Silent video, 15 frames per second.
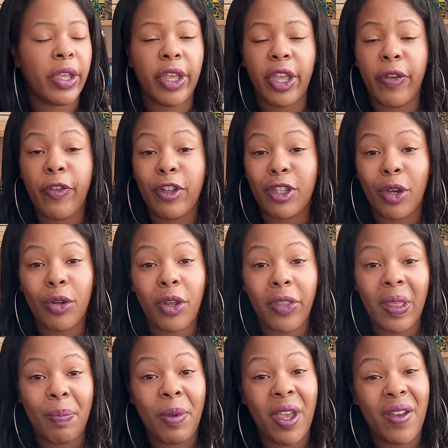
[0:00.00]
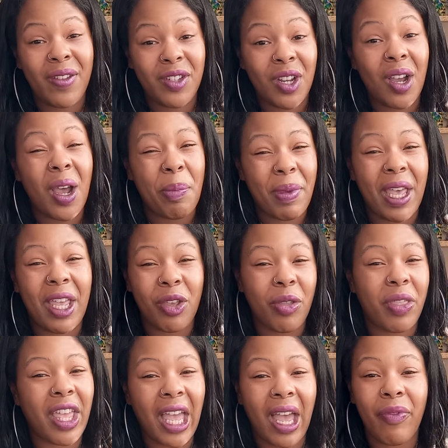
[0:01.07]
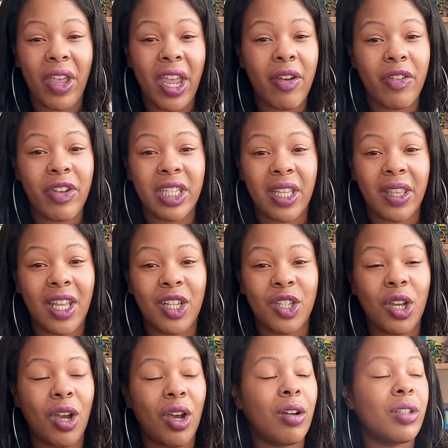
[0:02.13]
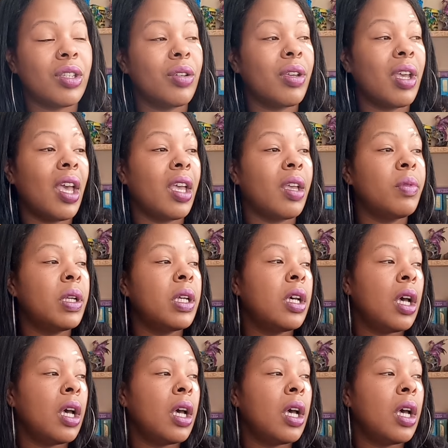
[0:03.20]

If you don't know the birth chart, I bet you they have Aries in their chart, okay?